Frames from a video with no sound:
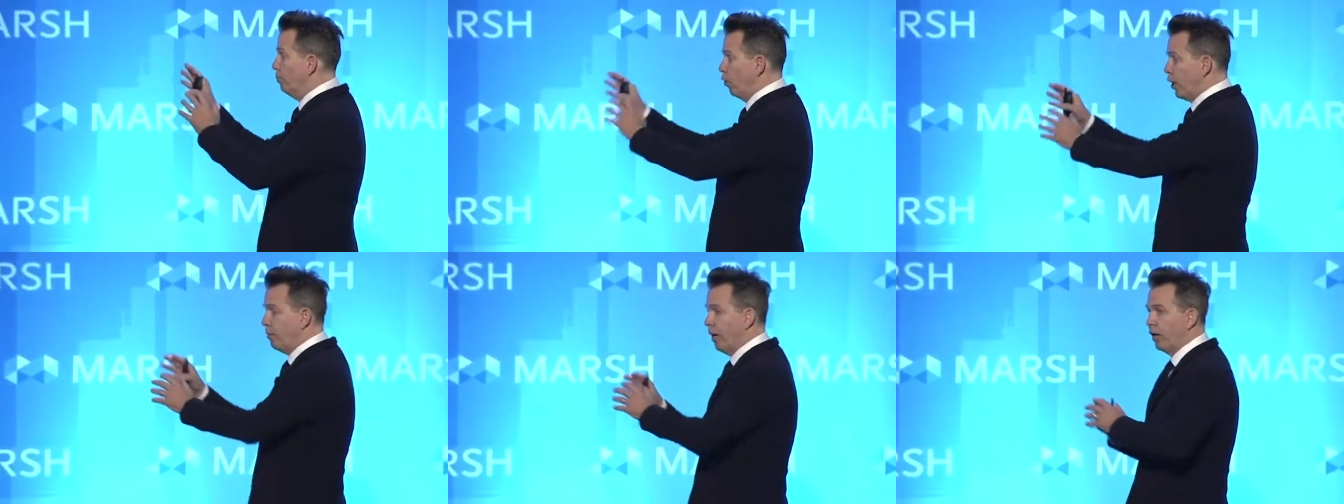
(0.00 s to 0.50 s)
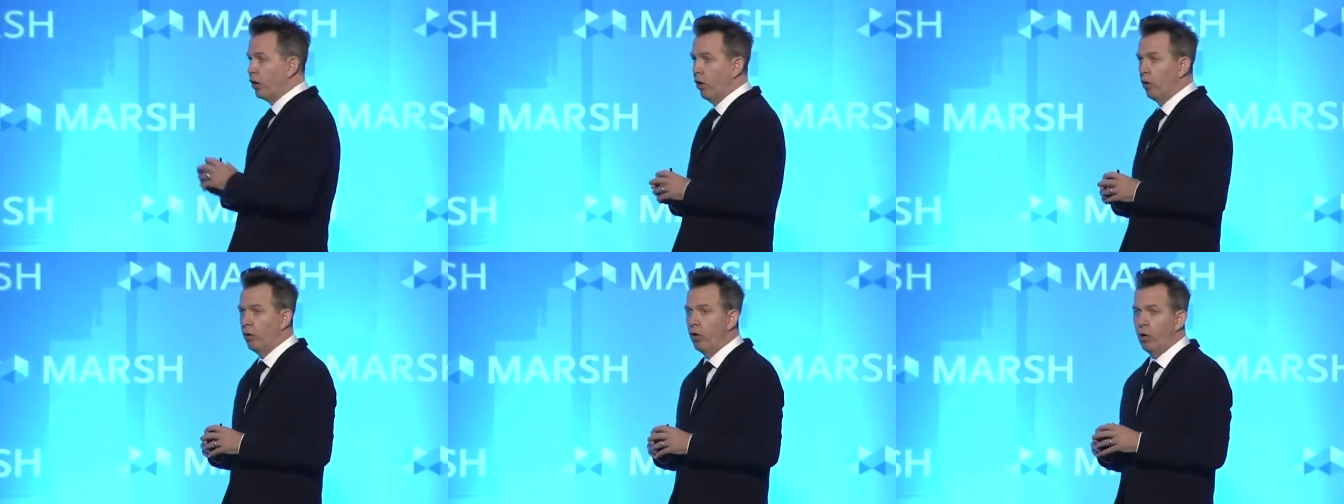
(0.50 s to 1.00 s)
Pokemon
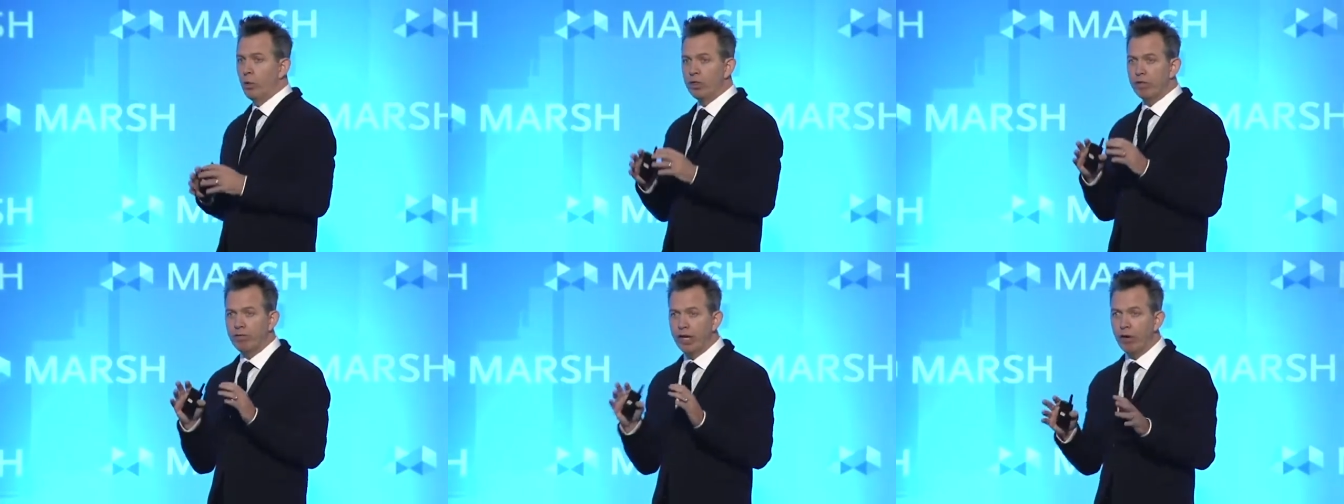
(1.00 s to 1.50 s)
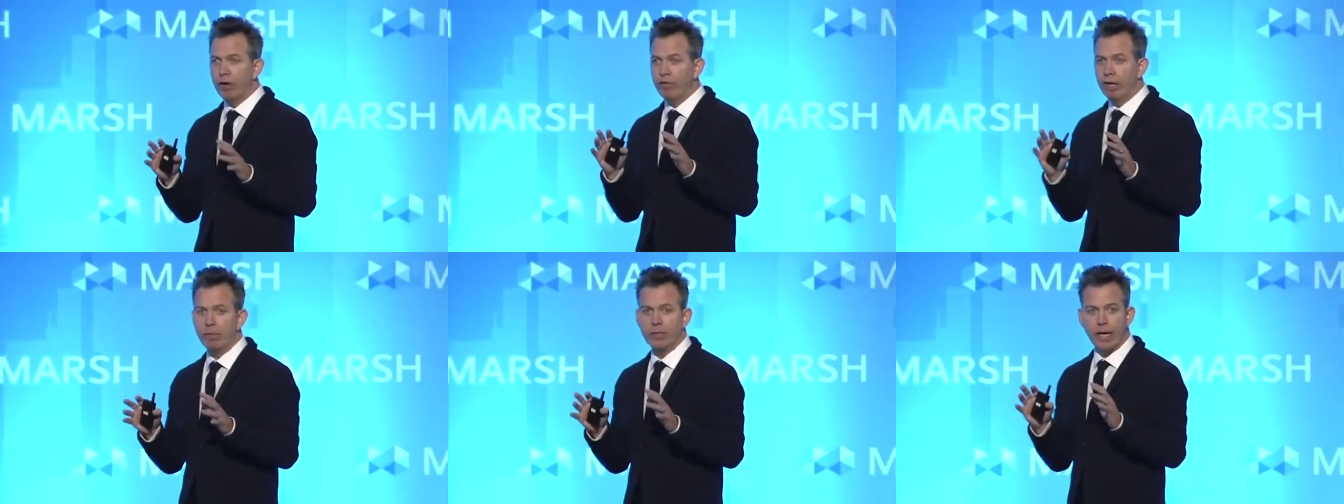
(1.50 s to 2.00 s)
Go was a very
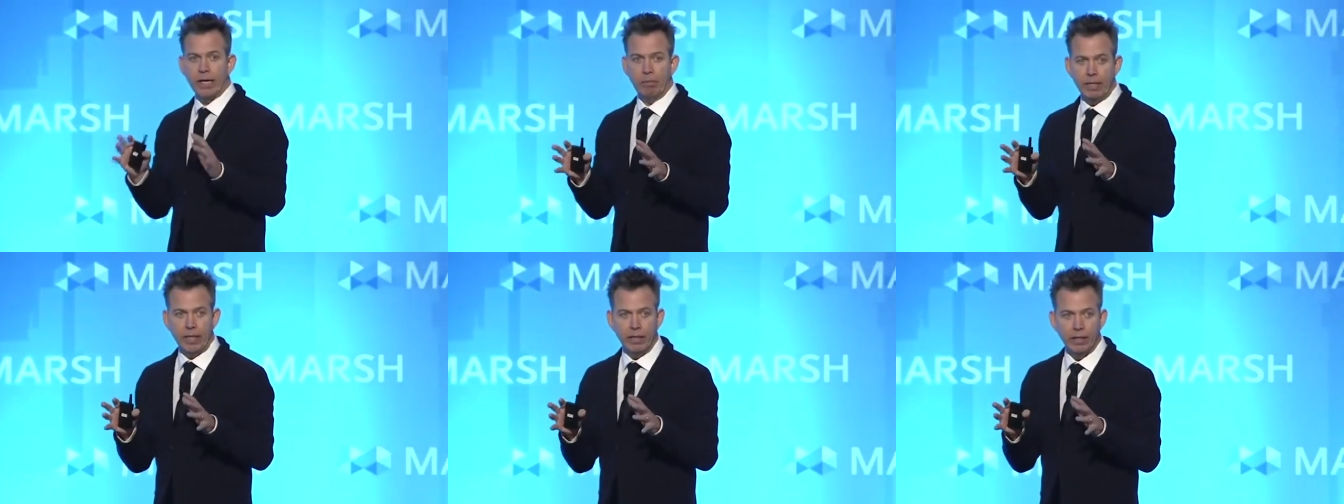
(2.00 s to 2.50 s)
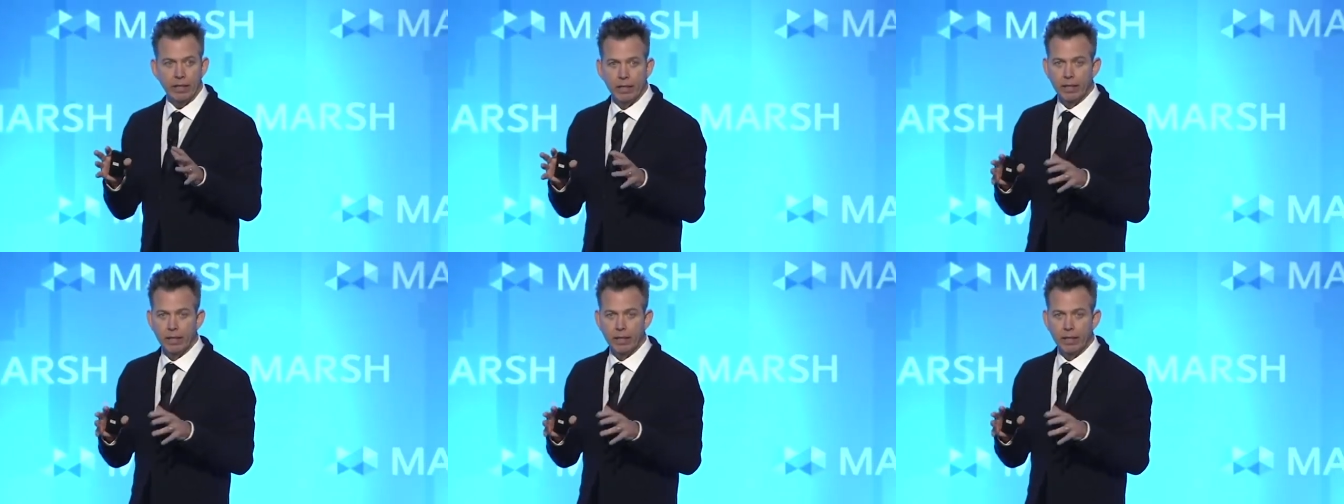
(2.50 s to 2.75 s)
famous IP.